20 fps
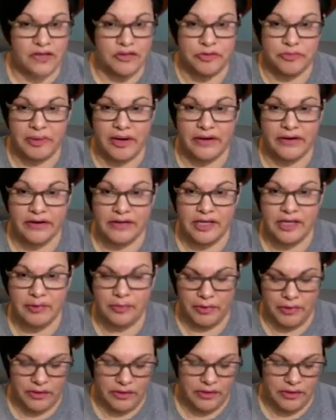Pattern
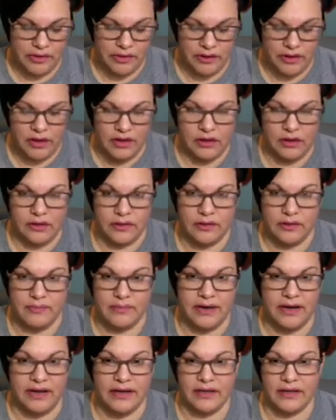Keeper on
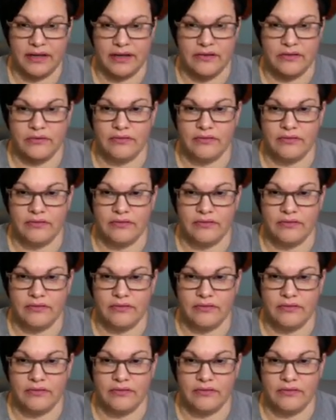my Kindle